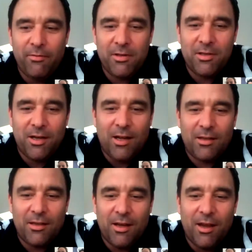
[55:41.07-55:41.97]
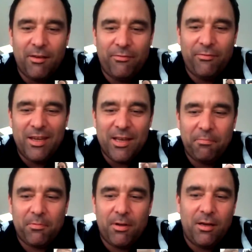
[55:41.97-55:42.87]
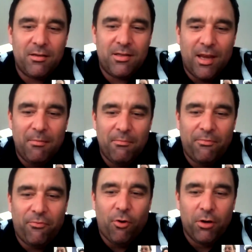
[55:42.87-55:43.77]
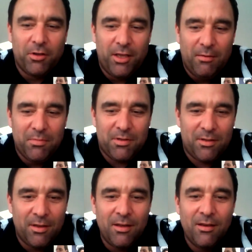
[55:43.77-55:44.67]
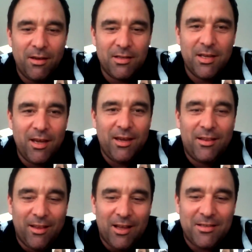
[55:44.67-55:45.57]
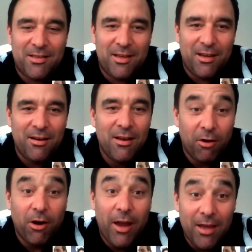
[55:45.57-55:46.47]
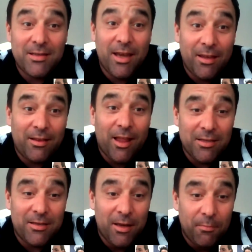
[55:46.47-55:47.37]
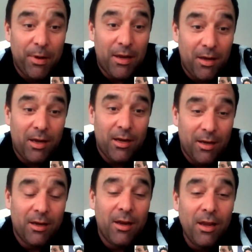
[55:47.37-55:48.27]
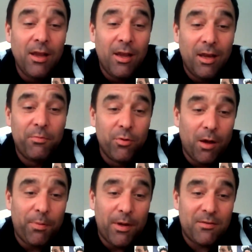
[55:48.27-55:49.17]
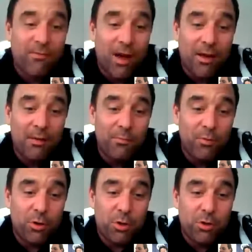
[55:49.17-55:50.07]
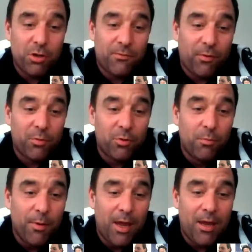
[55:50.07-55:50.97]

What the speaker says: will start, and I have exactly the same 4 teams as I had last year, or as I had last year been in Budapest: Vardar and Budućnost from Group